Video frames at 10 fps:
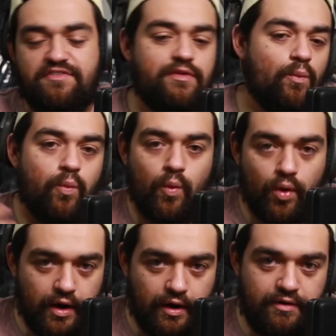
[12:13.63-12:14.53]
the
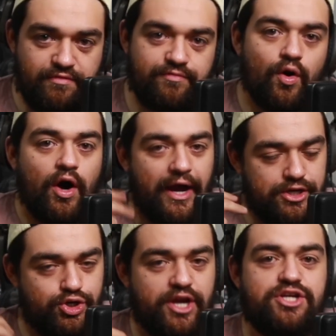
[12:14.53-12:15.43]
water for
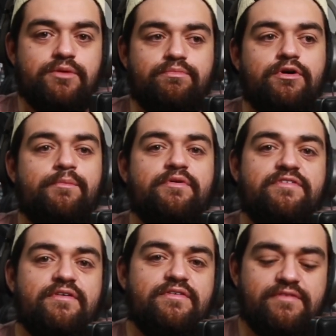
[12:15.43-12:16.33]
hydration
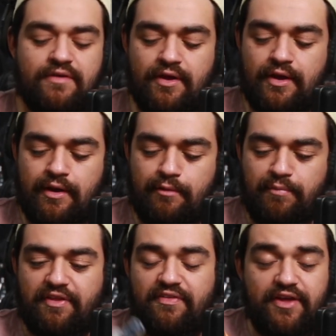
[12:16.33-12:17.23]
purposes,
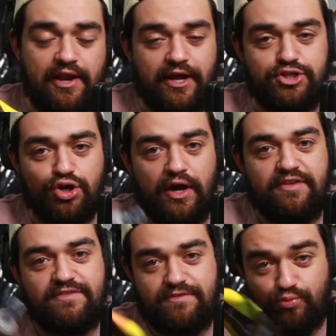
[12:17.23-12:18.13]
but then the
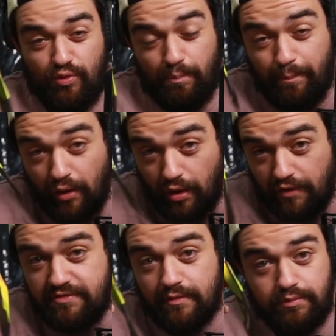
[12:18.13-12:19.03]
electrolytes will
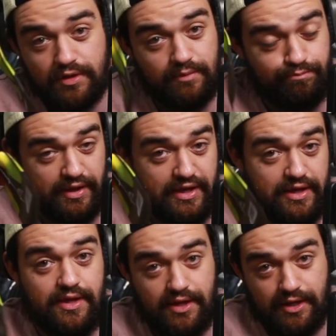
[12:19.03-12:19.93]
possibly
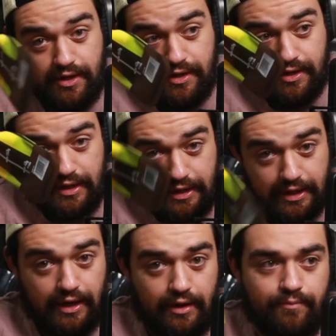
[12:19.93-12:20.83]
be in
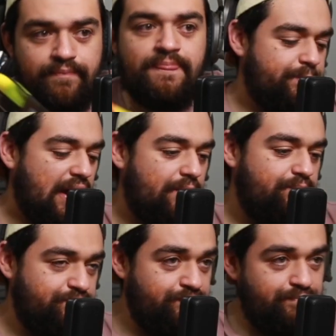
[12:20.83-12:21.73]
here. But
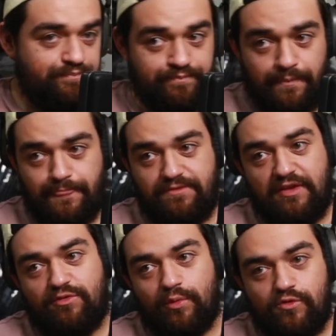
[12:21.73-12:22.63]
so
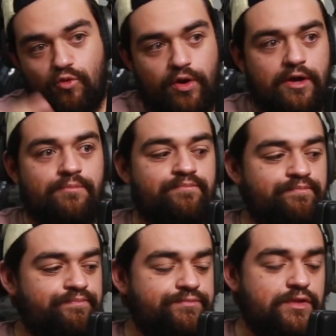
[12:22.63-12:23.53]
that's what we're doing
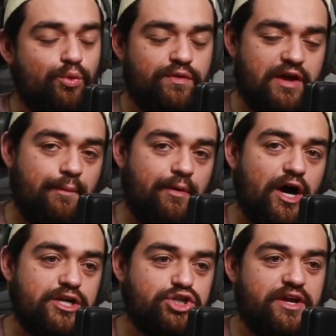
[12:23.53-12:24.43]
with
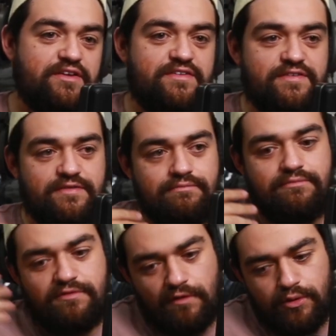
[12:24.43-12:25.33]
carbohydrates:
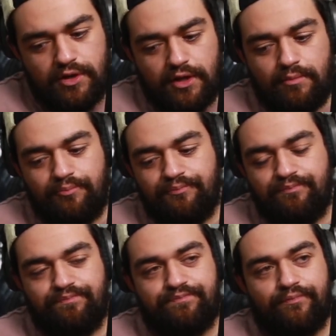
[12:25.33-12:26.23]
sodium,
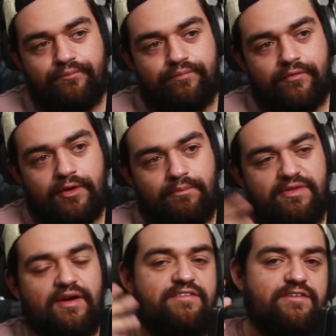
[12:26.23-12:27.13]

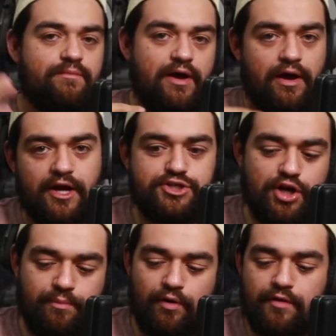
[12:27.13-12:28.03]
potassium, our
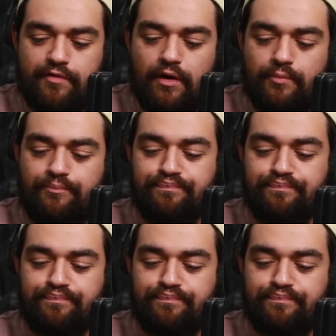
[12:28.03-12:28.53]
electrolyte profile,